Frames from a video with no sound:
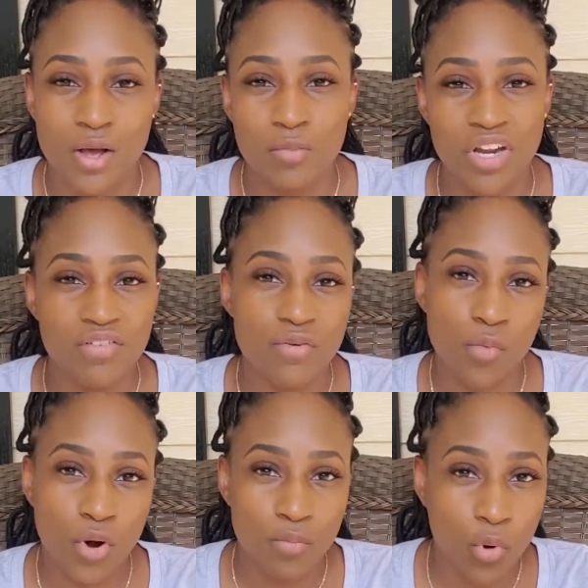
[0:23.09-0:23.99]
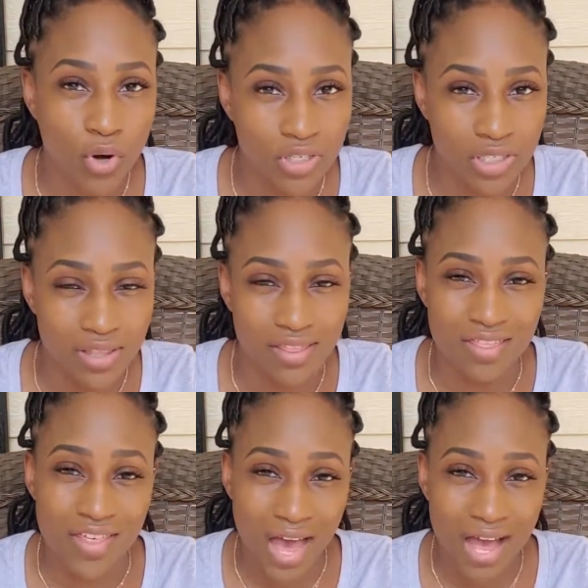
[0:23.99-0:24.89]
But even more importantly than
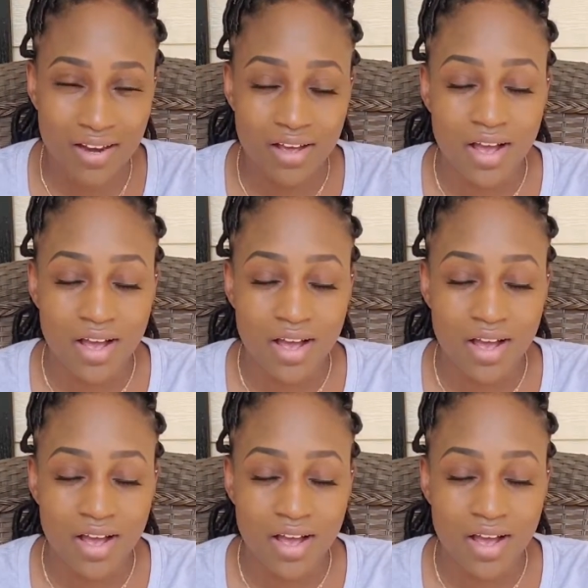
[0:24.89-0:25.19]
that,